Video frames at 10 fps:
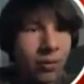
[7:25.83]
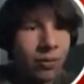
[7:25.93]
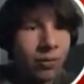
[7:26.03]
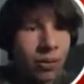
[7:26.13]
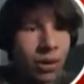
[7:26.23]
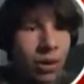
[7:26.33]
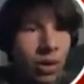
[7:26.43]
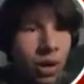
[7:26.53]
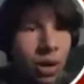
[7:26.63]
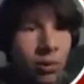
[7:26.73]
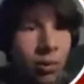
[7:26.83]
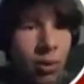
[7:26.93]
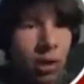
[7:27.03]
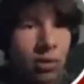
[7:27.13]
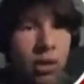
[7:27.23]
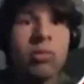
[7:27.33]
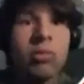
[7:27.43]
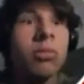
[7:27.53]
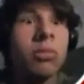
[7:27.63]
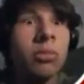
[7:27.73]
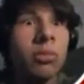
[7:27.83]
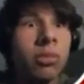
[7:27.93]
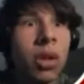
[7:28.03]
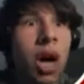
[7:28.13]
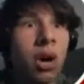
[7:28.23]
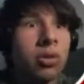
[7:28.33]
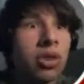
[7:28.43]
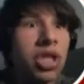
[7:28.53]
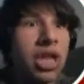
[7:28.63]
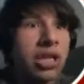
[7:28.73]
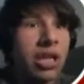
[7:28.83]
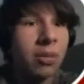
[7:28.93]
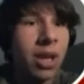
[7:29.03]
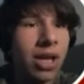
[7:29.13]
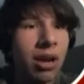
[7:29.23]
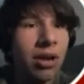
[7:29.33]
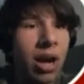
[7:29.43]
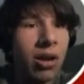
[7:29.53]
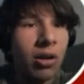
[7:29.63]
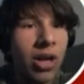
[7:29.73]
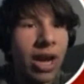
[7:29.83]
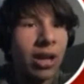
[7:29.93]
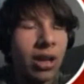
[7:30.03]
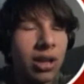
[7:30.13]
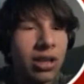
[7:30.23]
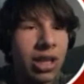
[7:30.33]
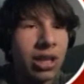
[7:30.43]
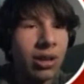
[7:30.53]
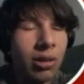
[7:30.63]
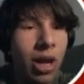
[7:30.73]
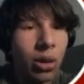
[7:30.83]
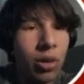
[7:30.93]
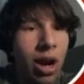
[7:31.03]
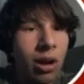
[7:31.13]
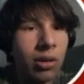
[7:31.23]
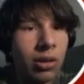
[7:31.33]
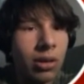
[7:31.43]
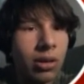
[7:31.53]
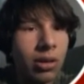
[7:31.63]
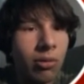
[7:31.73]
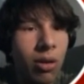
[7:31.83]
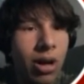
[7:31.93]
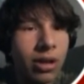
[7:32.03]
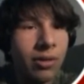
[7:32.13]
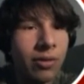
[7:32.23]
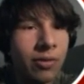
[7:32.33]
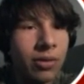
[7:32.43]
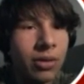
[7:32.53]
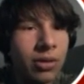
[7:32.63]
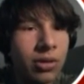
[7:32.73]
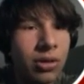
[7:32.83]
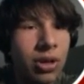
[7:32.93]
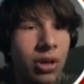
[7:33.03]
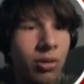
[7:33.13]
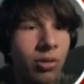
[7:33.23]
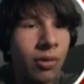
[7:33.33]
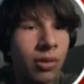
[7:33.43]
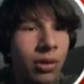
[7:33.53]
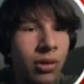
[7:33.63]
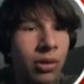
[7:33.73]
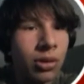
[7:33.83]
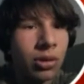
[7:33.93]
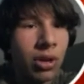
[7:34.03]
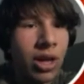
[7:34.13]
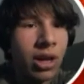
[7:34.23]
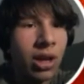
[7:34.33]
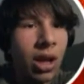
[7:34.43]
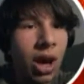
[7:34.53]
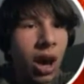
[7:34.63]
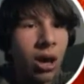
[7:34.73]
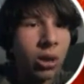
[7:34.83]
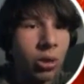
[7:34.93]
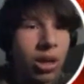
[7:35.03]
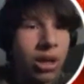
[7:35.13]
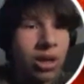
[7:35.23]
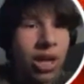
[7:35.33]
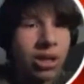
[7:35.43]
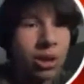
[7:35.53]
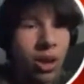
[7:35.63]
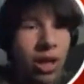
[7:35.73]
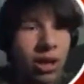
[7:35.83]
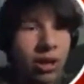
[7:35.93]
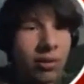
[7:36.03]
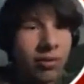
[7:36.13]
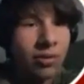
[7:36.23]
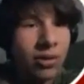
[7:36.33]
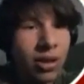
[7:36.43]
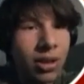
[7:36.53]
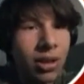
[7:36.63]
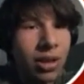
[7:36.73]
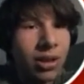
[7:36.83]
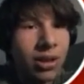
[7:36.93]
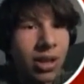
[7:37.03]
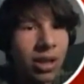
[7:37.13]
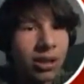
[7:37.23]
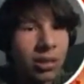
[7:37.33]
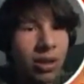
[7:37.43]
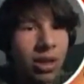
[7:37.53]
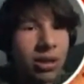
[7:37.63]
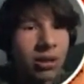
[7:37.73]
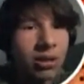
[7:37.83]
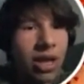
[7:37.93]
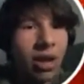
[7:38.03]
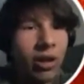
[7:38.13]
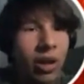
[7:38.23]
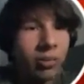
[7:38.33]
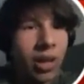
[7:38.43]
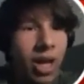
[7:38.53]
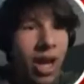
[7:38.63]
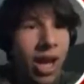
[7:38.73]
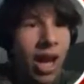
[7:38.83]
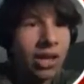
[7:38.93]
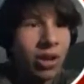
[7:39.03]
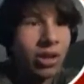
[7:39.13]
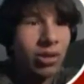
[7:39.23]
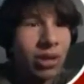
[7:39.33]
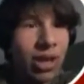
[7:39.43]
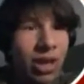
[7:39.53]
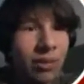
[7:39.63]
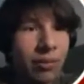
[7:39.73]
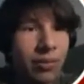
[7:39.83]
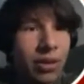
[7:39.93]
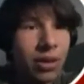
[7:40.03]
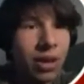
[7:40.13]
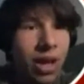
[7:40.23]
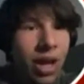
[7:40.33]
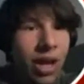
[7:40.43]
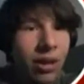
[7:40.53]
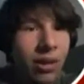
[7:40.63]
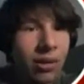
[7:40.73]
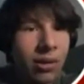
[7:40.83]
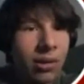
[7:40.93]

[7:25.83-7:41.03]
Looks like it that way. Oh, look, more bones. Oh, oh, jeez, he's upside down now. Okay, let's see. We got three now. One, two, three. Oh, three. It takes three. It takes three to kill him. That's so interesting.